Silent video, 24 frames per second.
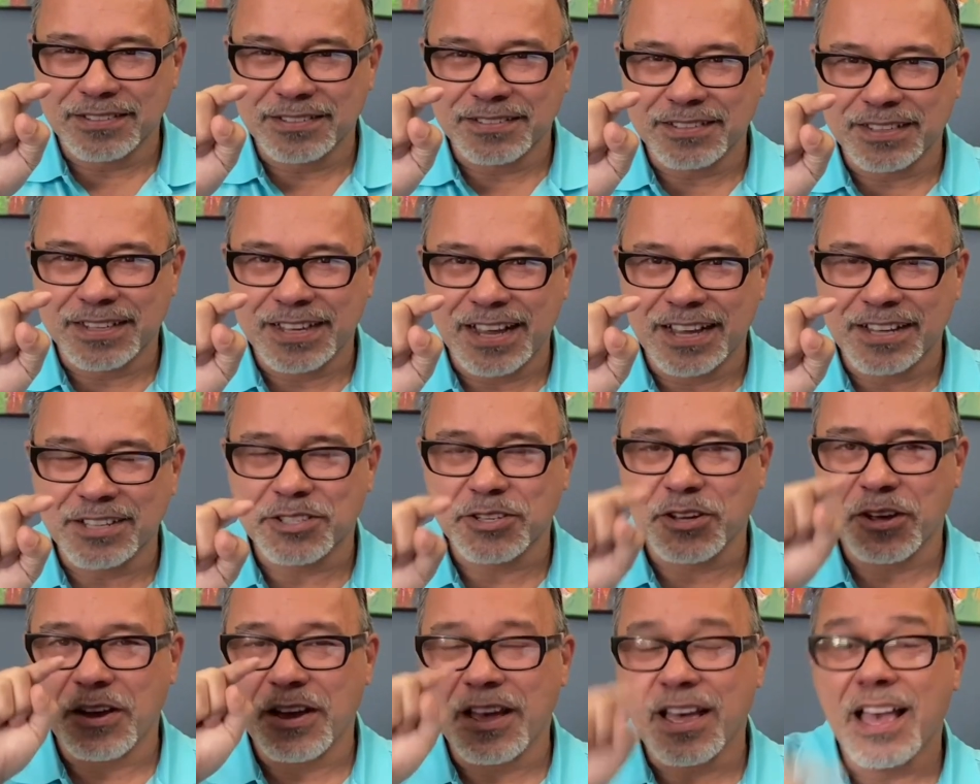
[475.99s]
Okay,
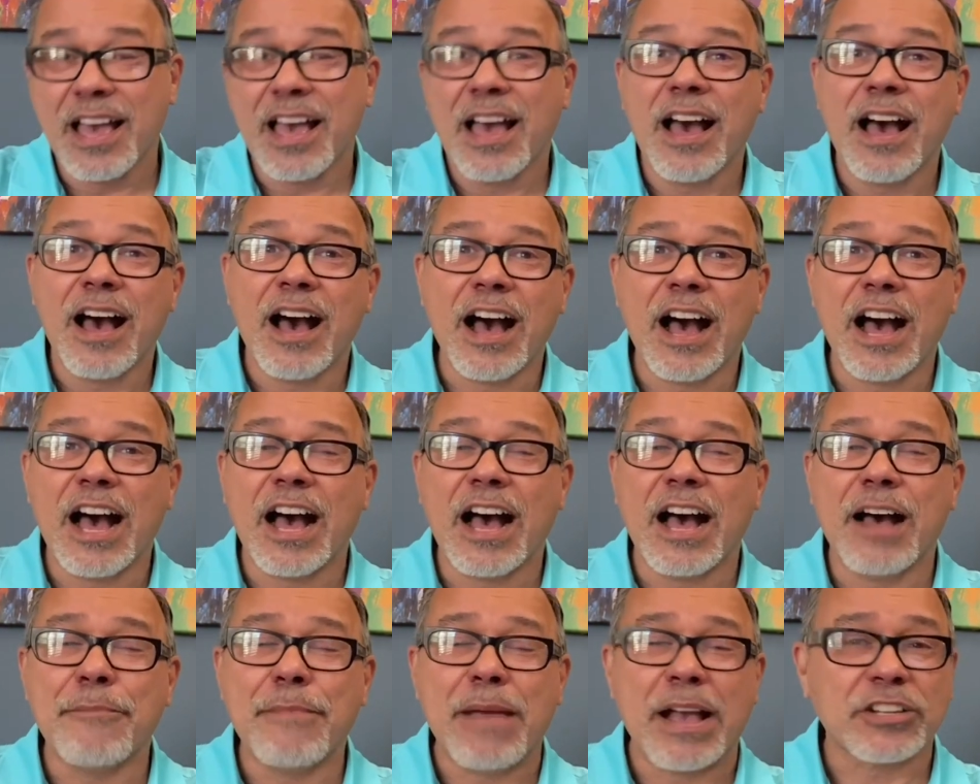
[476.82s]
so
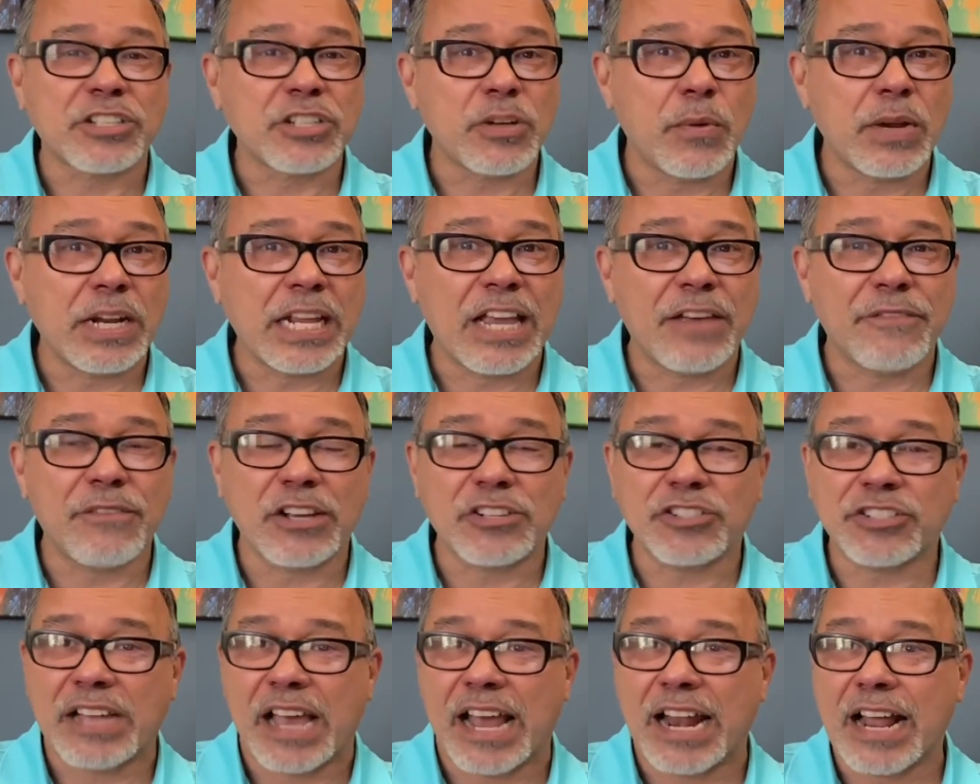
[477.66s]
actually I want to give a
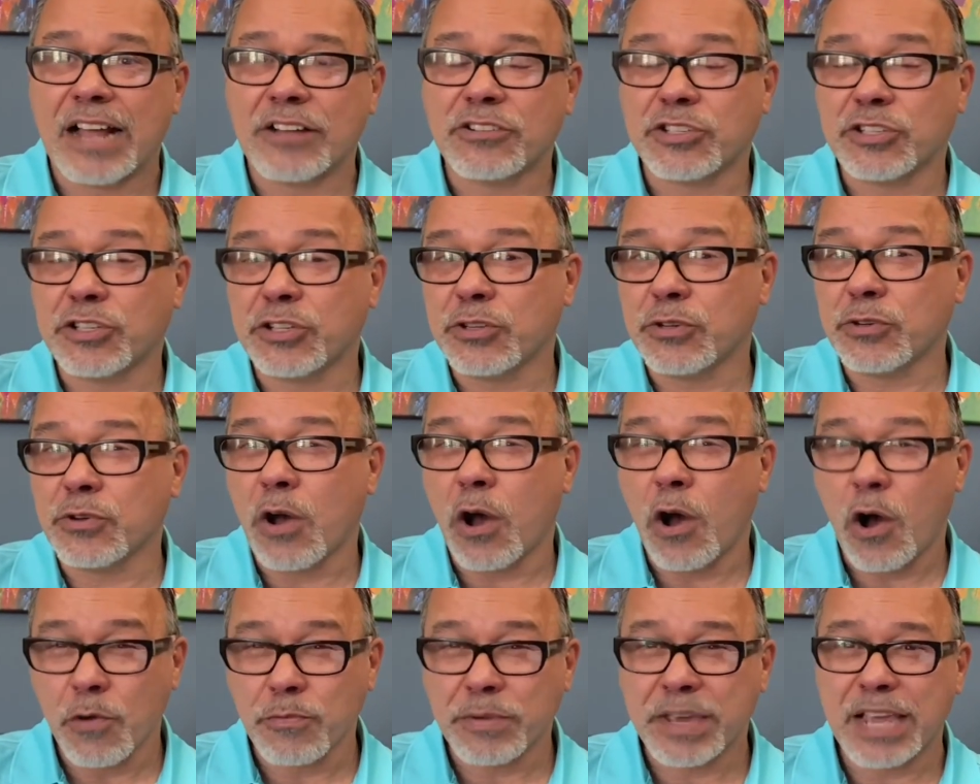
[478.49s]
shout out to
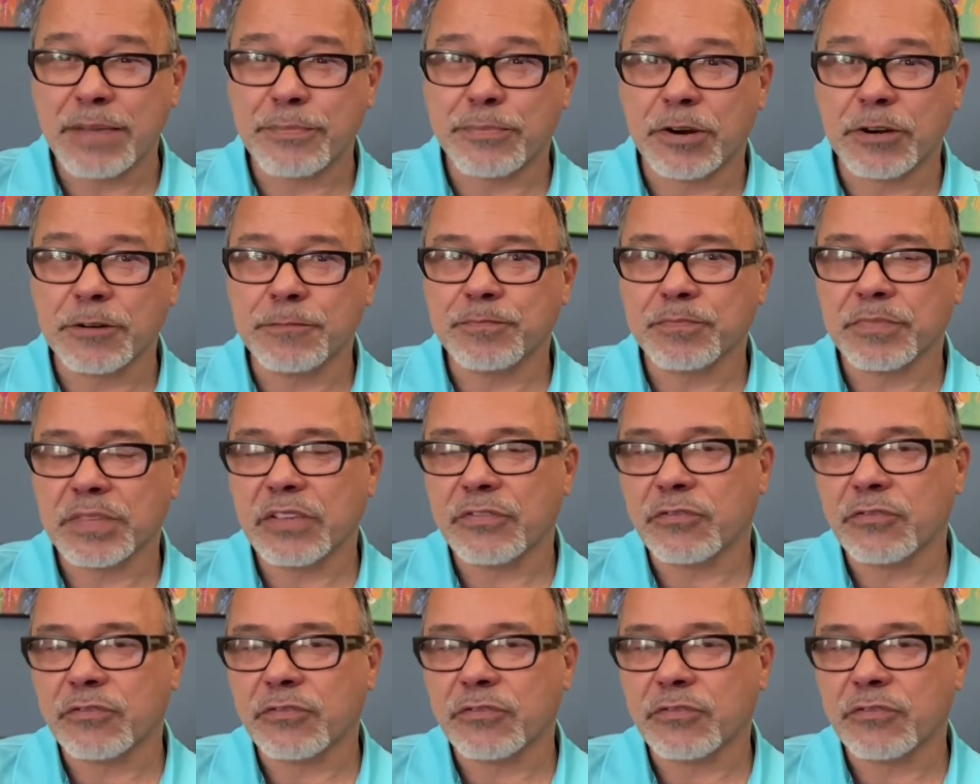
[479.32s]
Homekeeper for